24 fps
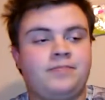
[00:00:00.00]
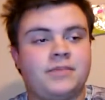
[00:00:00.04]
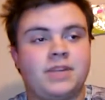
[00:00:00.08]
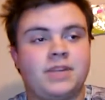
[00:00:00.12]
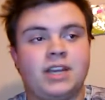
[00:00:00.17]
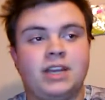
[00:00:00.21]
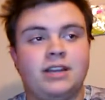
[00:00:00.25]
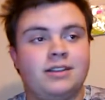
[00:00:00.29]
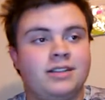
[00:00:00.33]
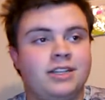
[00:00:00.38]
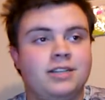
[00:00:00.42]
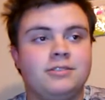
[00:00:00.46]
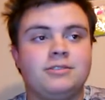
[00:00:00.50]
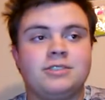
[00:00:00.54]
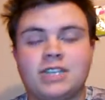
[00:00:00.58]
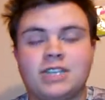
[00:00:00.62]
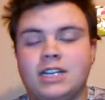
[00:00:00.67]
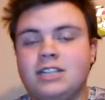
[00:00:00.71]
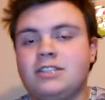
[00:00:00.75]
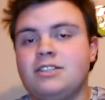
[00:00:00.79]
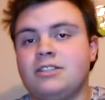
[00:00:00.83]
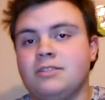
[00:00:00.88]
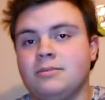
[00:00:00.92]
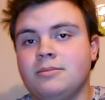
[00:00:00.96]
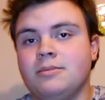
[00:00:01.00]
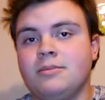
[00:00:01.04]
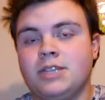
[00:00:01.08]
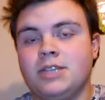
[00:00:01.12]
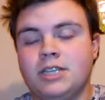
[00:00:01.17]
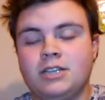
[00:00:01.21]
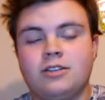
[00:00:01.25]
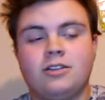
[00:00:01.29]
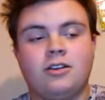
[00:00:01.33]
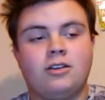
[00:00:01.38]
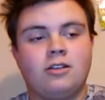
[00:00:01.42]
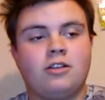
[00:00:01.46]
And he was catching them.
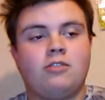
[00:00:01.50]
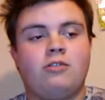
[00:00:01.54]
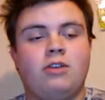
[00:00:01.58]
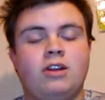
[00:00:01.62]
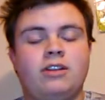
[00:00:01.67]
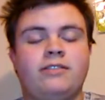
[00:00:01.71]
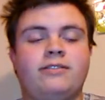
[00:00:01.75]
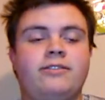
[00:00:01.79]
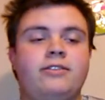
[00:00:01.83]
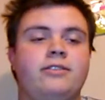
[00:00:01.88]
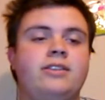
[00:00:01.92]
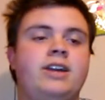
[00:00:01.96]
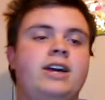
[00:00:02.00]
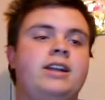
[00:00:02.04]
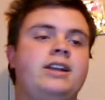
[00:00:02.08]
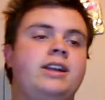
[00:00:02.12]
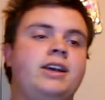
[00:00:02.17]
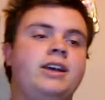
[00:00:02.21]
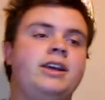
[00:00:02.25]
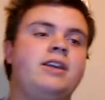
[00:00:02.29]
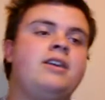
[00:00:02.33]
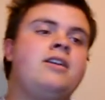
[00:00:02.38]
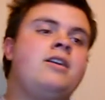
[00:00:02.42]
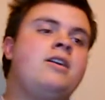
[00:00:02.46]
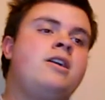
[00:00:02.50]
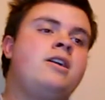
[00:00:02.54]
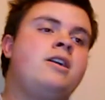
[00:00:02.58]
He caught quite a few that day